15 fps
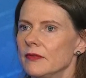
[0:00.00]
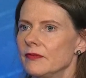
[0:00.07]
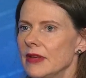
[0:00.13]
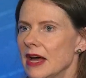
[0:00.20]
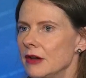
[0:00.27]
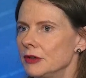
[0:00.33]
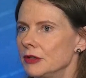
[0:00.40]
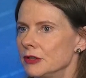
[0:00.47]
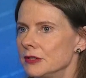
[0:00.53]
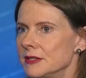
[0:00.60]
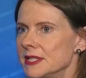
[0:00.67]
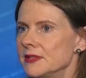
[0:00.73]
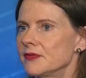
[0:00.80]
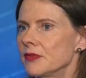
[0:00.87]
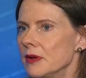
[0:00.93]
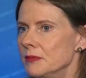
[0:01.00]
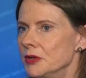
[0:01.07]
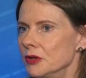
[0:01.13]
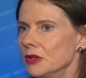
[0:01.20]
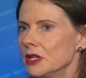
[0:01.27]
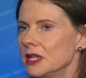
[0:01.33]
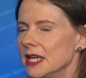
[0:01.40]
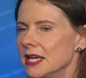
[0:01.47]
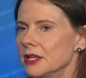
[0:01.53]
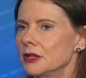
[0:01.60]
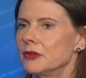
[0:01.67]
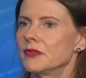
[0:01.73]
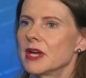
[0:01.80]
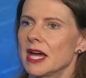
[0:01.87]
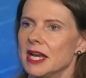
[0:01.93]
founders from Neuralink
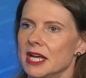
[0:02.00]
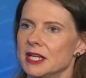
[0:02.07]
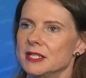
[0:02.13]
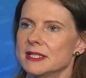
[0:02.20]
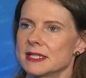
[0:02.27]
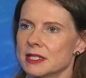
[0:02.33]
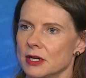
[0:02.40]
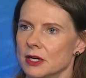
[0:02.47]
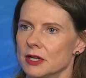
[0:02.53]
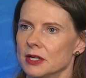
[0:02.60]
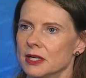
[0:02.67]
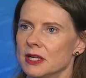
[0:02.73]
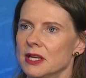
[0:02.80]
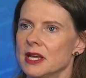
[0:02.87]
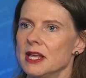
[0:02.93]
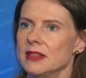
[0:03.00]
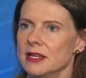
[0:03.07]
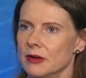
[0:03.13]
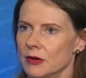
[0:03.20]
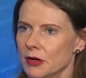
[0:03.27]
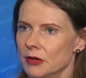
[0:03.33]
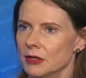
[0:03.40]
who've gone on to start their. I think